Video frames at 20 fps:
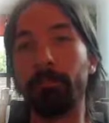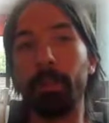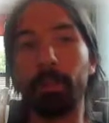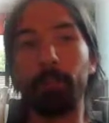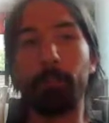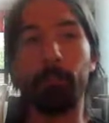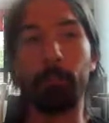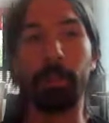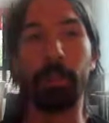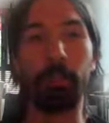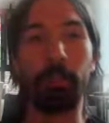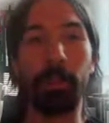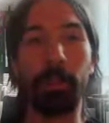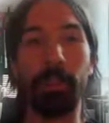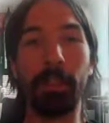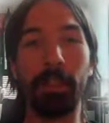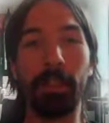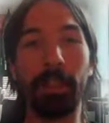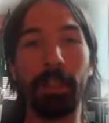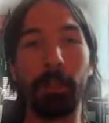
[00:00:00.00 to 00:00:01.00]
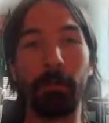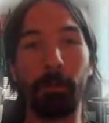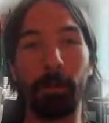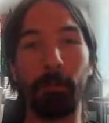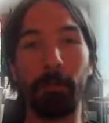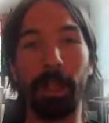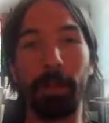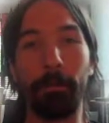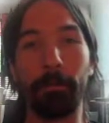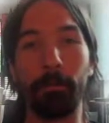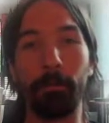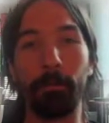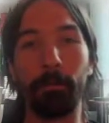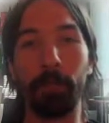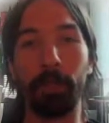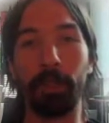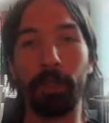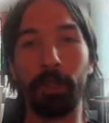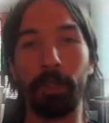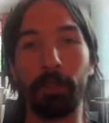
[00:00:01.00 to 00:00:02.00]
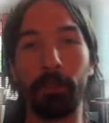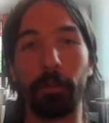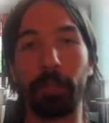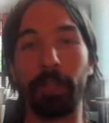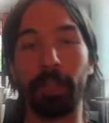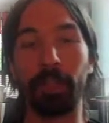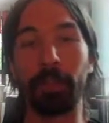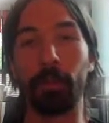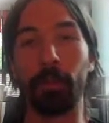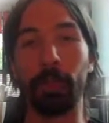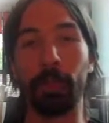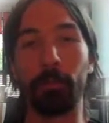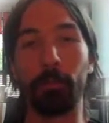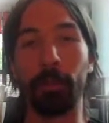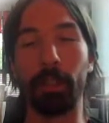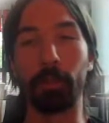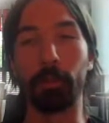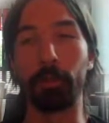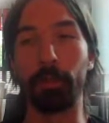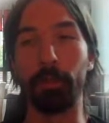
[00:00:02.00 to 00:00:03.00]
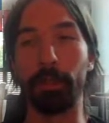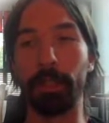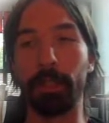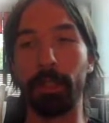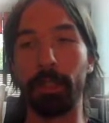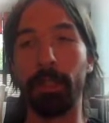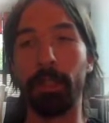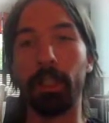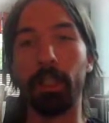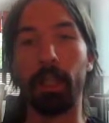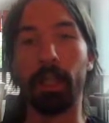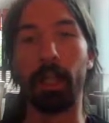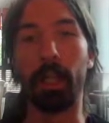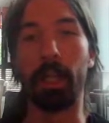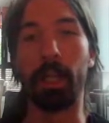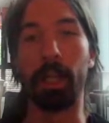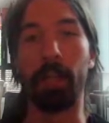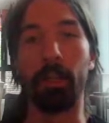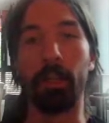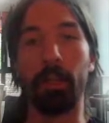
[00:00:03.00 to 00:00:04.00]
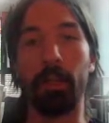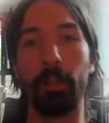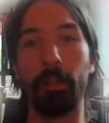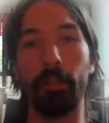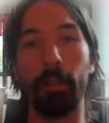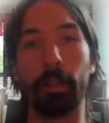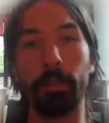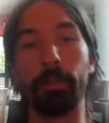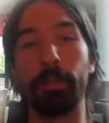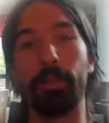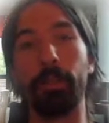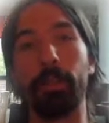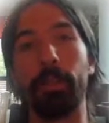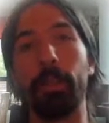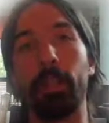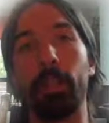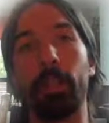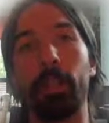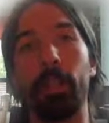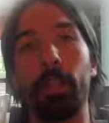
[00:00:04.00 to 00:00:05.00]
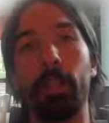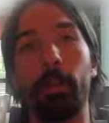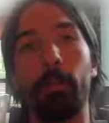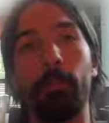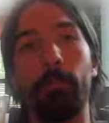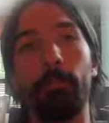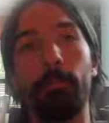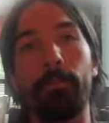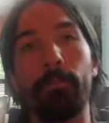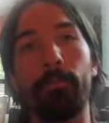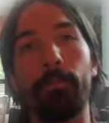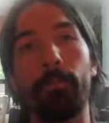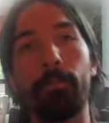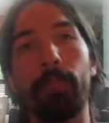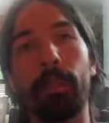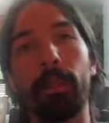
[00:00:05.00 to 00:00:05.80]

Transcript: we, we that's why we have to, to make sure that the threshold that we are choosing are uh, not um,